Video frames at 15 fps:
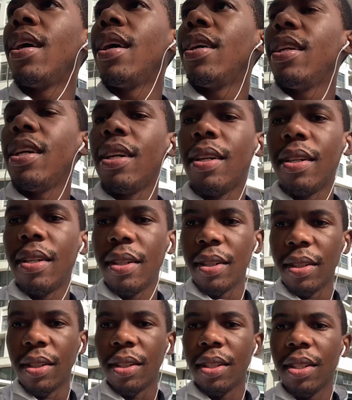And yeah,
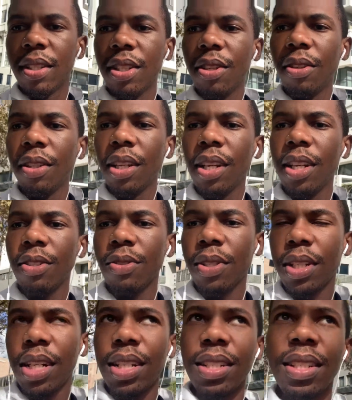see you on the next
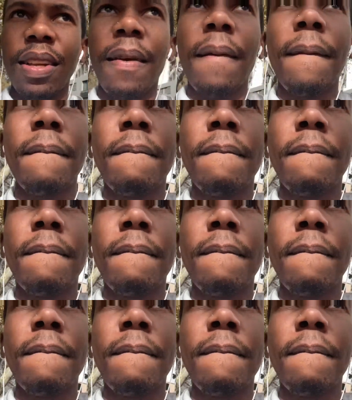one, guys.